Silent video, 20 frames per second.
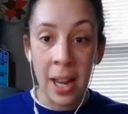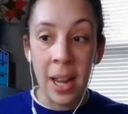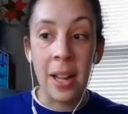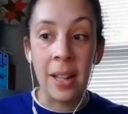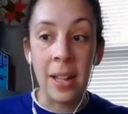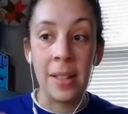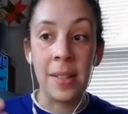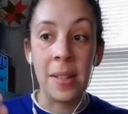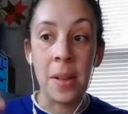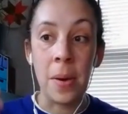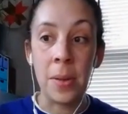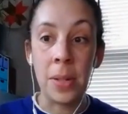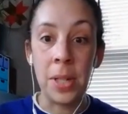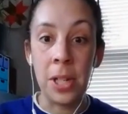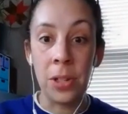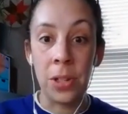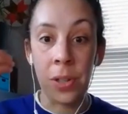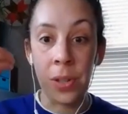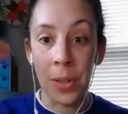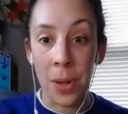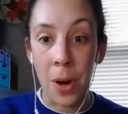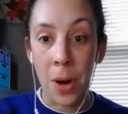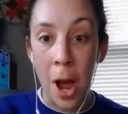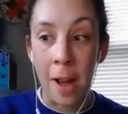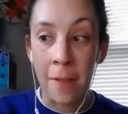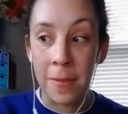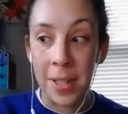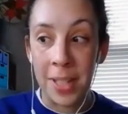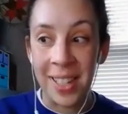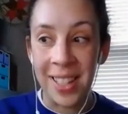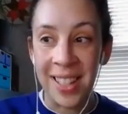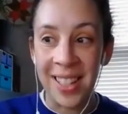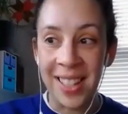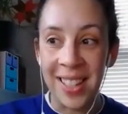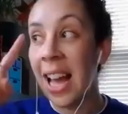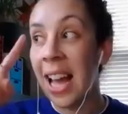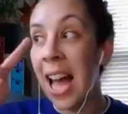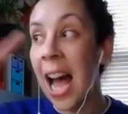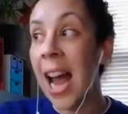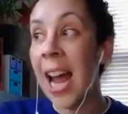And so teachers are often
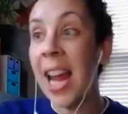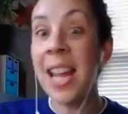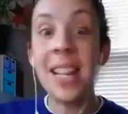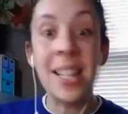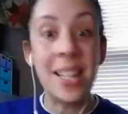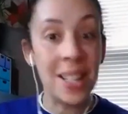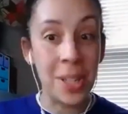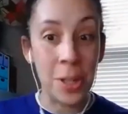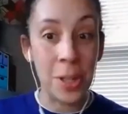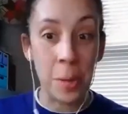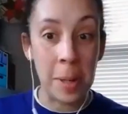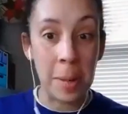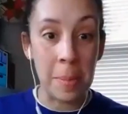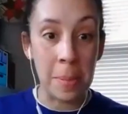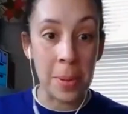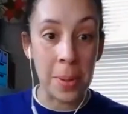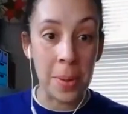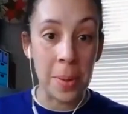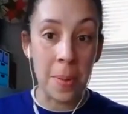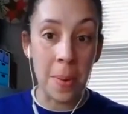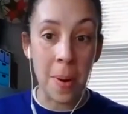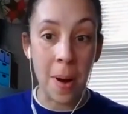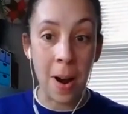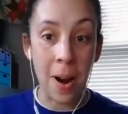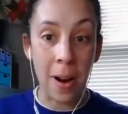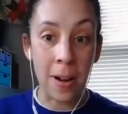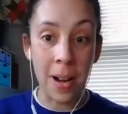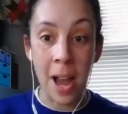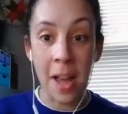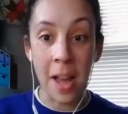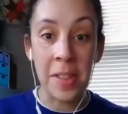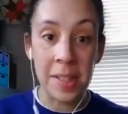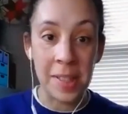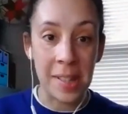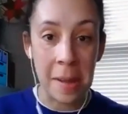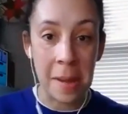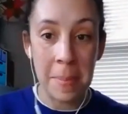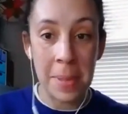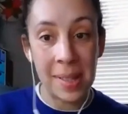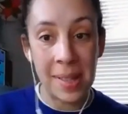heightened to people who are not the
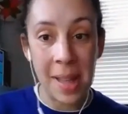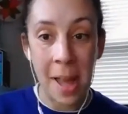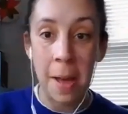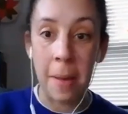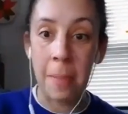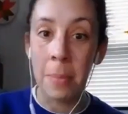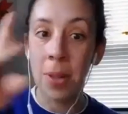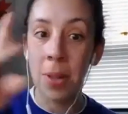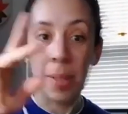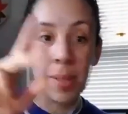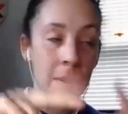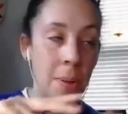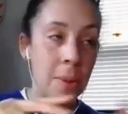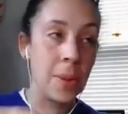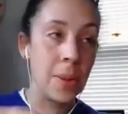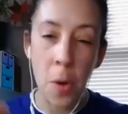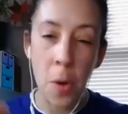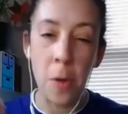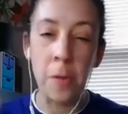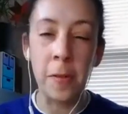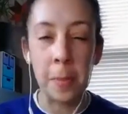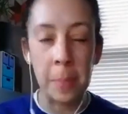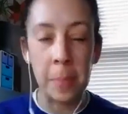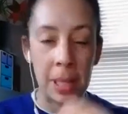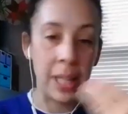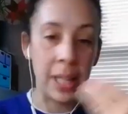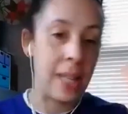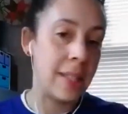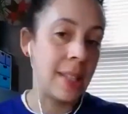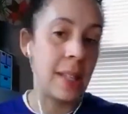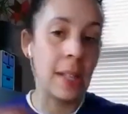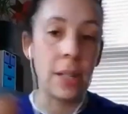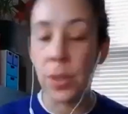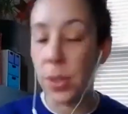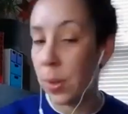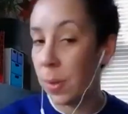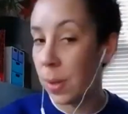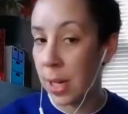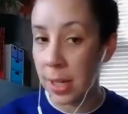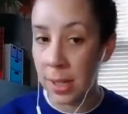same as them. And so over policing
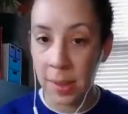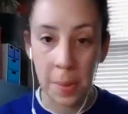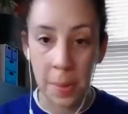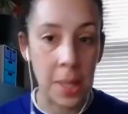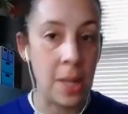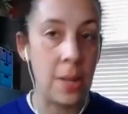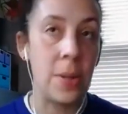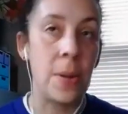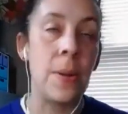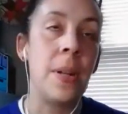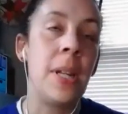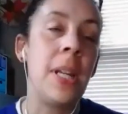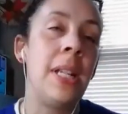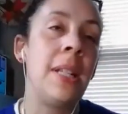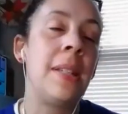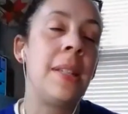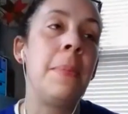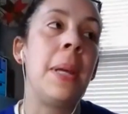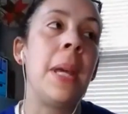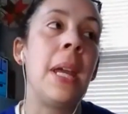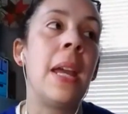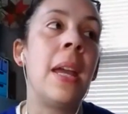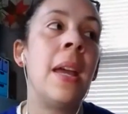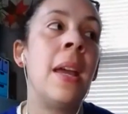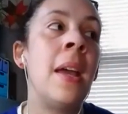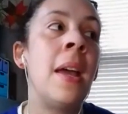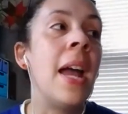students when they don't need to be.